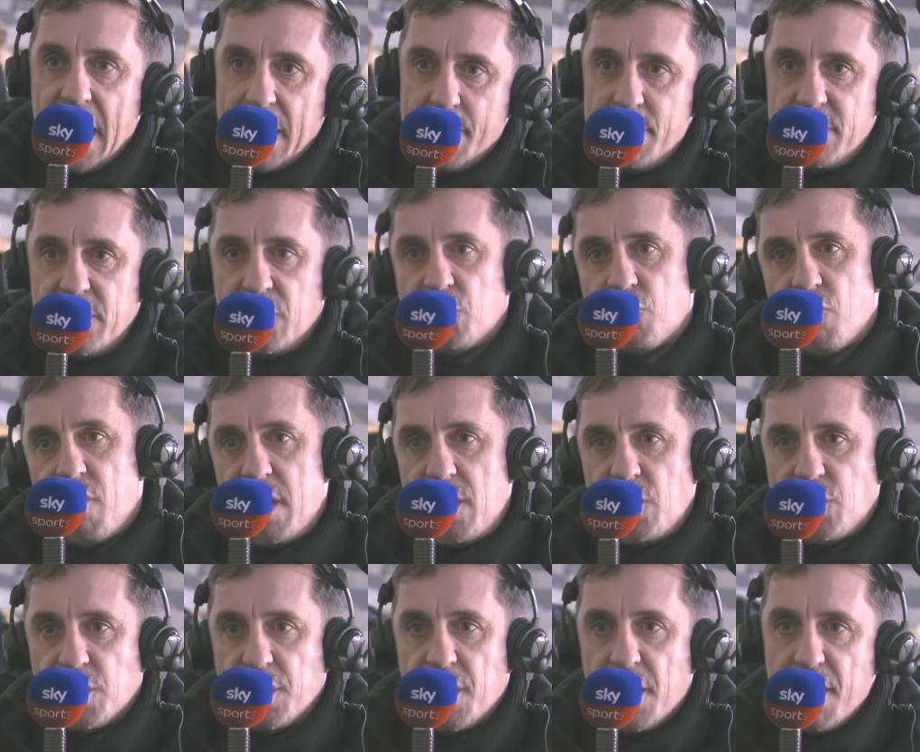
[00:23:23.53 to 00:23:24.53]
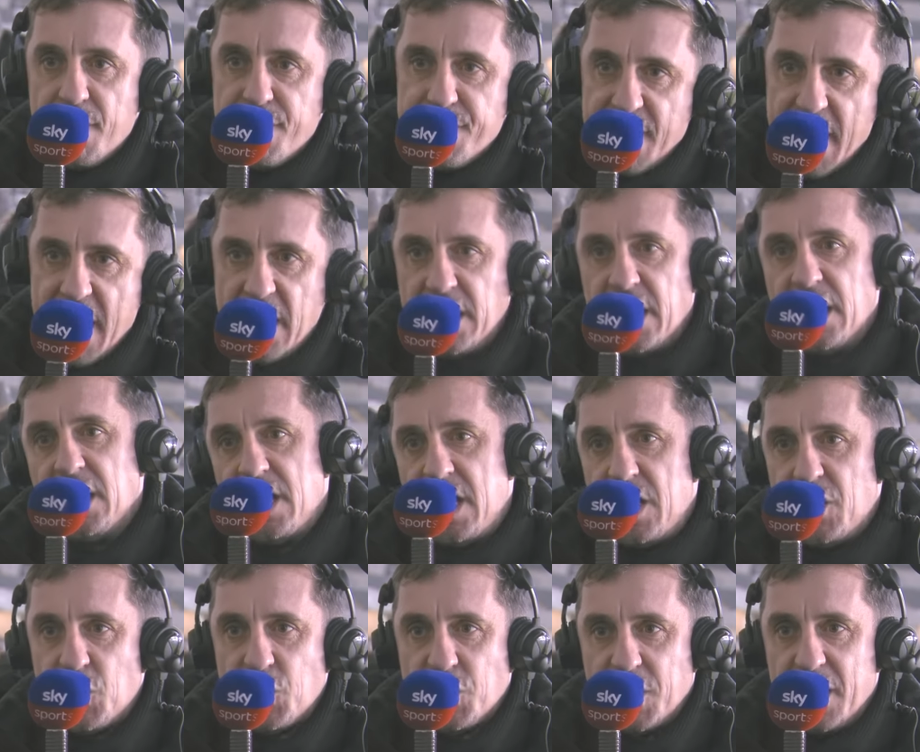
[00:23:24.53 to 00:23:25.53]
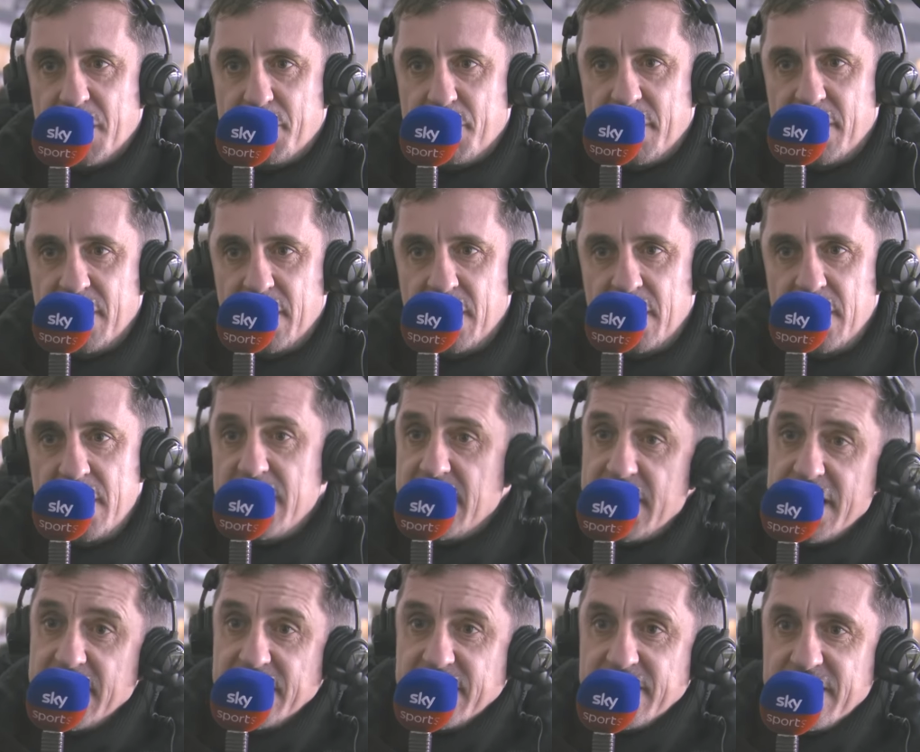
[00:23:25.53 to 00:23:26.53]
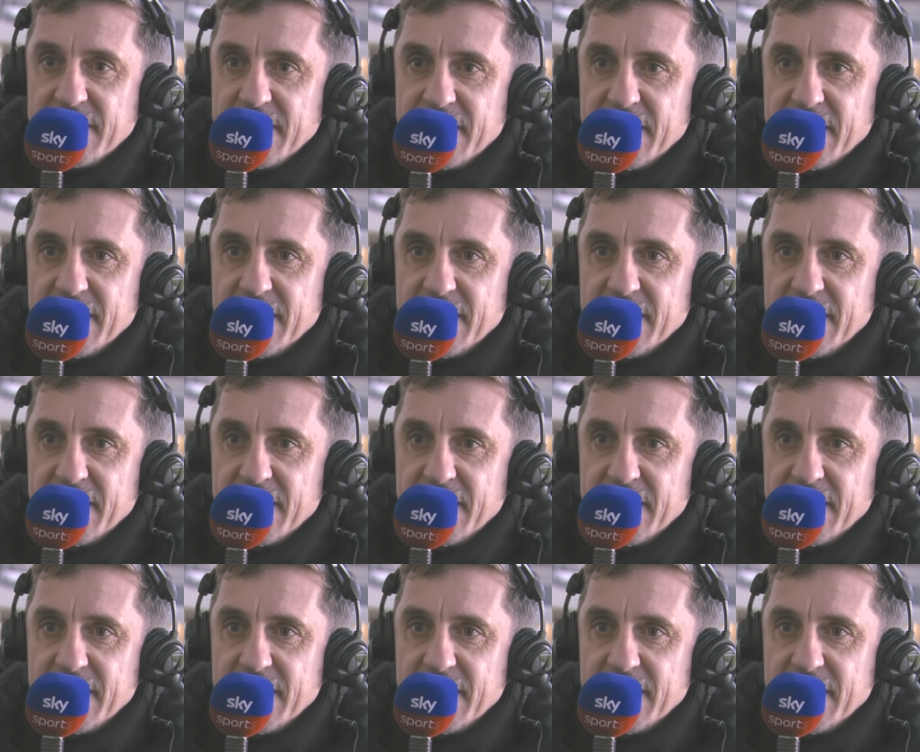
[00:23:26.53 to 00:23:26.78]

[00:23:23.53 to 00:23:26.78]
administration and a failing leadership. It is.